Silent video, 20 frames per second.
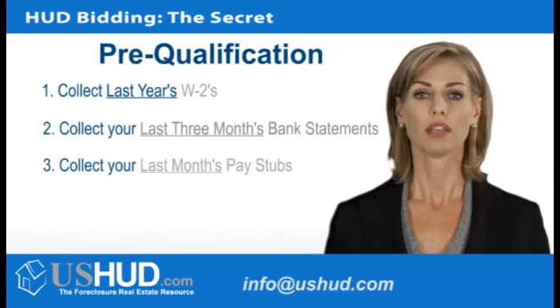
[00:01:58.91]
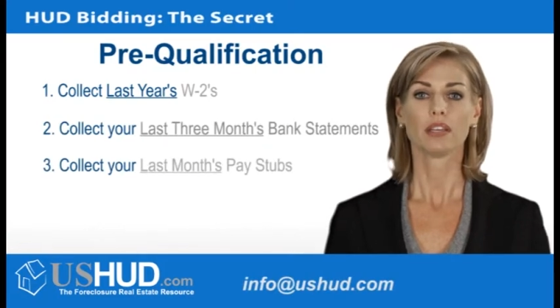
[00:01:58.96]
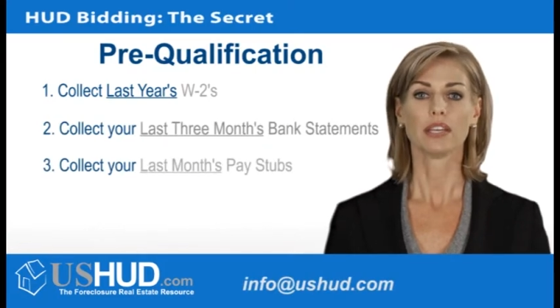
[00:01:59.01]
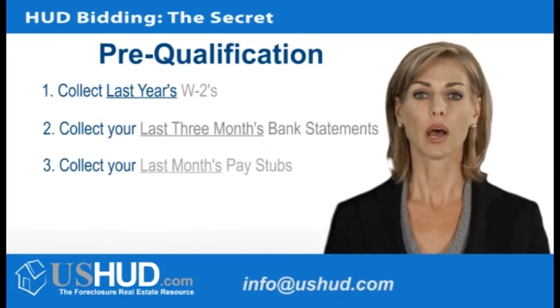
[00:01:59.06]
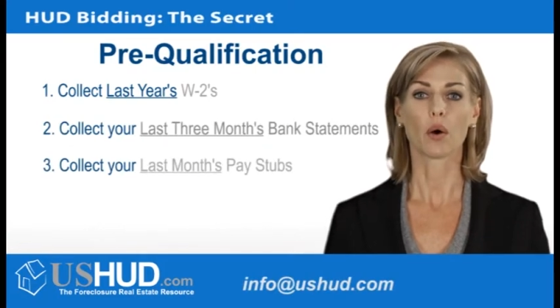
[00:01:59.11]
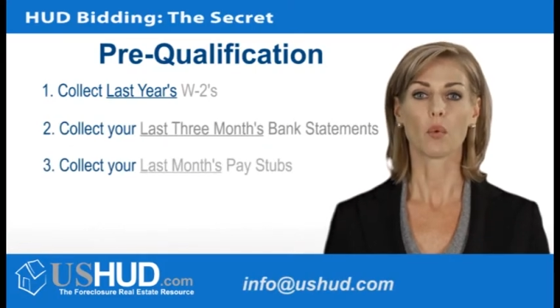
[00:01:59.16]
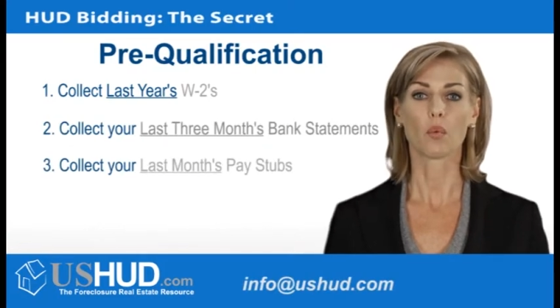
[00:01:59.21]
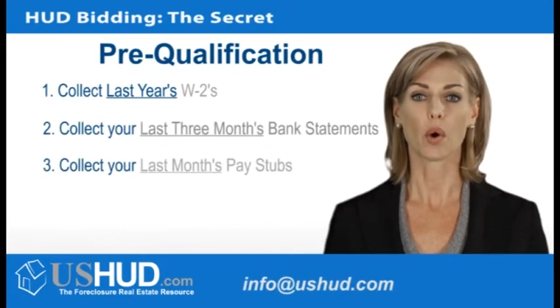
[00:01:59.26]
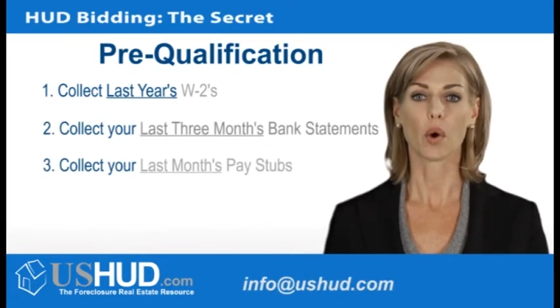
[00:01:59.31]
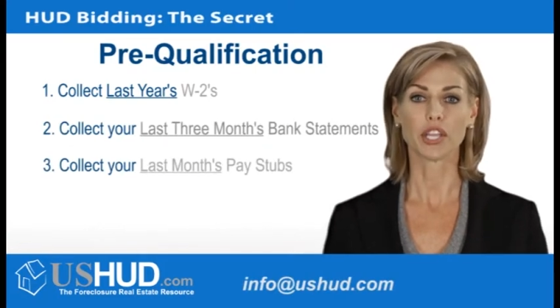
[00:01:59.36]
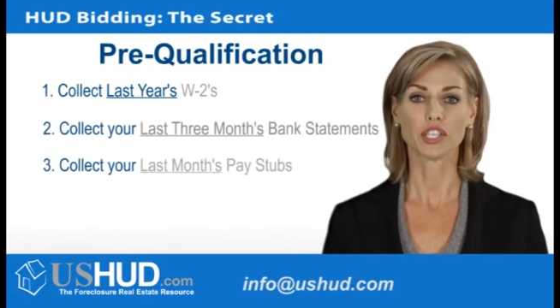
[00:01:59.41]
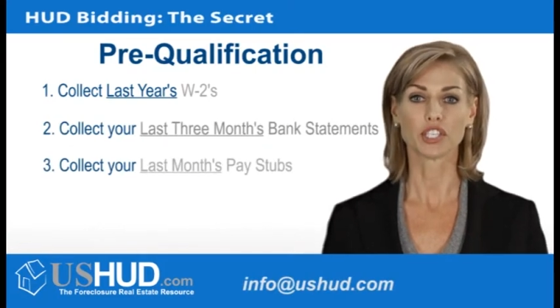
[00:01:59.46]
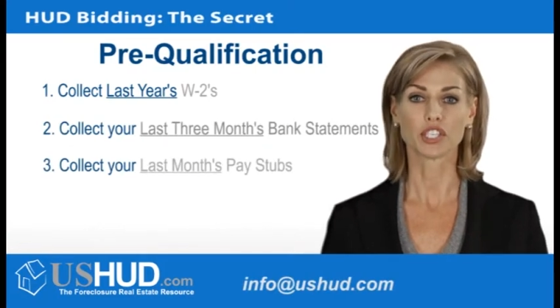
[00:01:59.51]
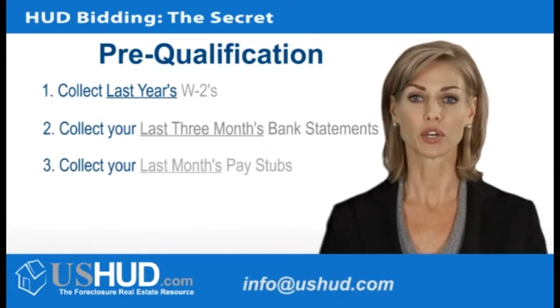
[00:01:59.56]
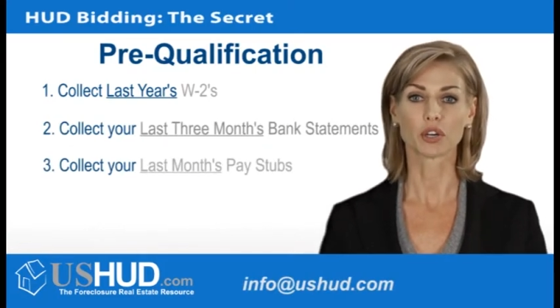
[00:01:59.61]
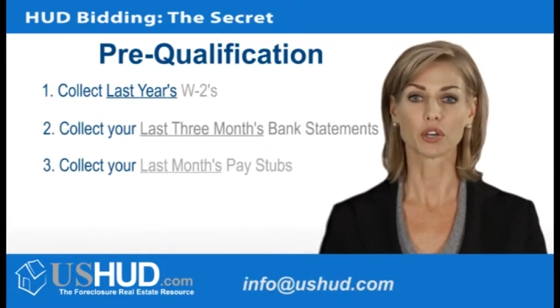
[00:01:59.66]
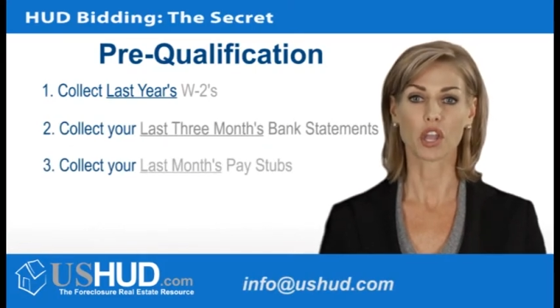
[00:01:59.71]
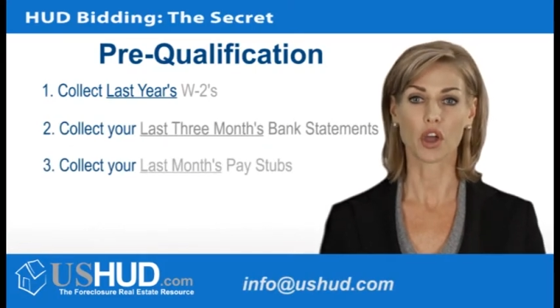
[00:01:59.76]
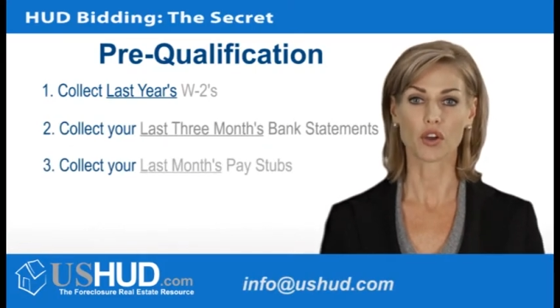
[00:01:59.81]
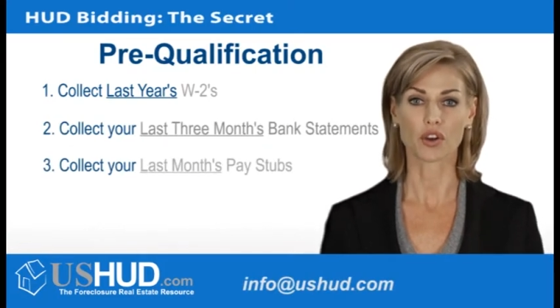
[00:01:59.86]
Now, once
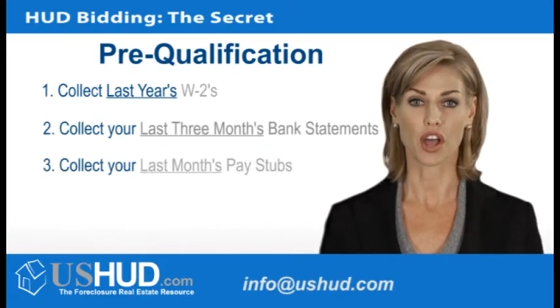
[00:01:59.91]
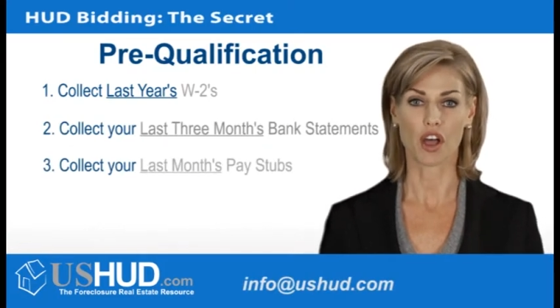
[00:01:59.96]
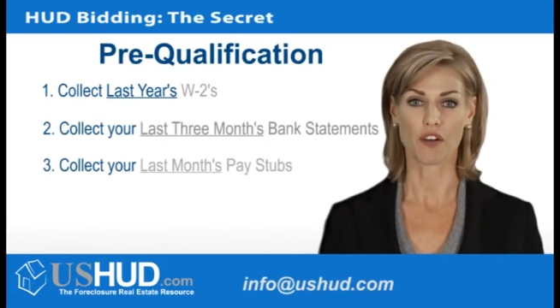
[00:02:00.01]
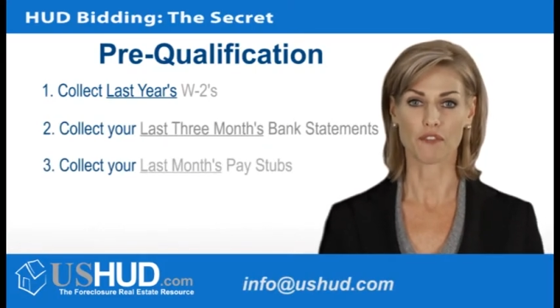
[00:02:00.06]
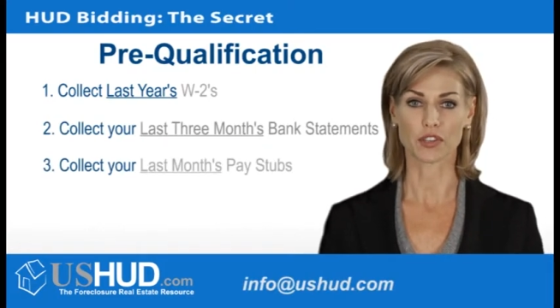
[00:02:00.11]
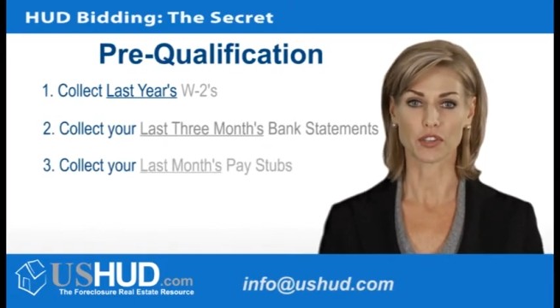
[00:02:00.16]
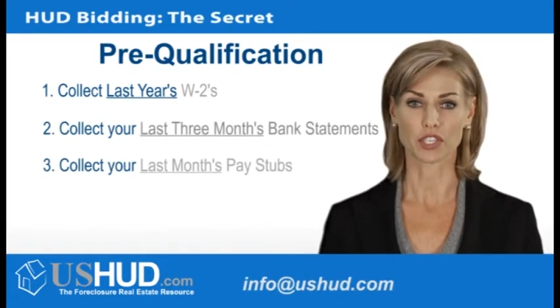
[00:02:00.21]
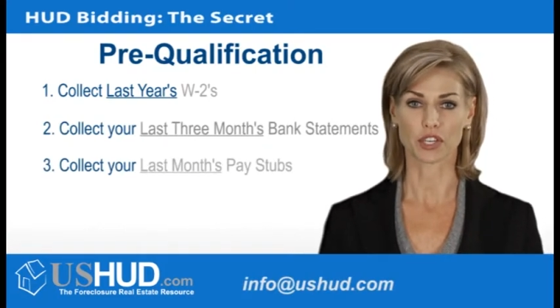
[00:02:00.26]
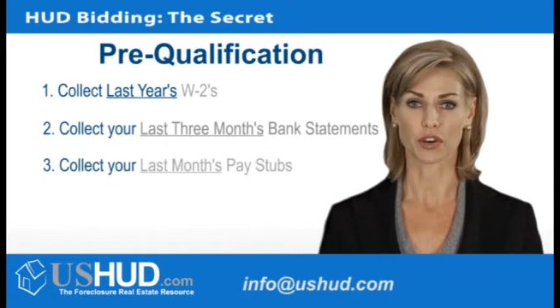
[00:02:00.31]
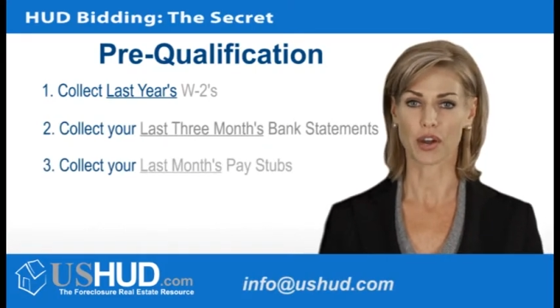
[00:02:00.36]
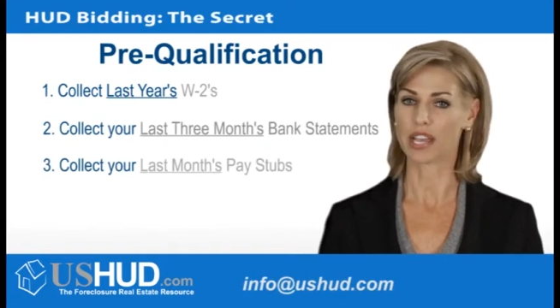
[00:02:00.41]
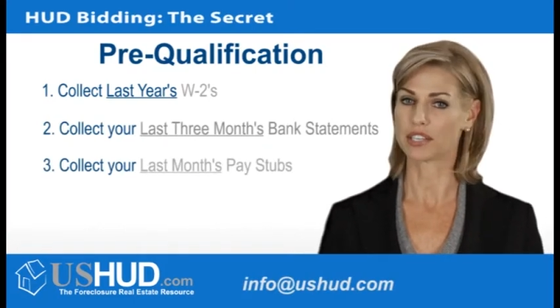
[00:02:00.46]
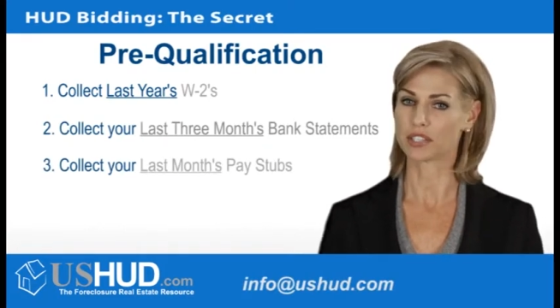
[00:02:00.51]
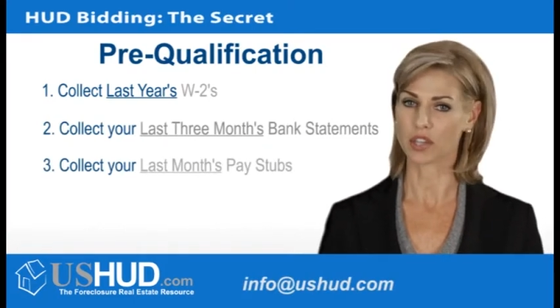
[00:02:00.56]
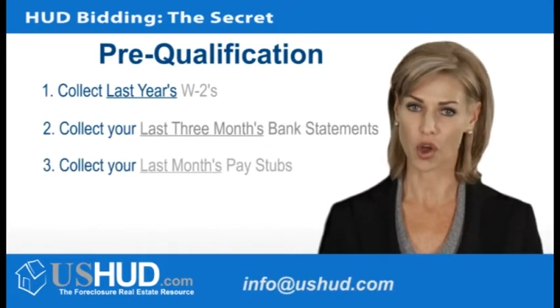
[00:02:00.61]
your loan officer has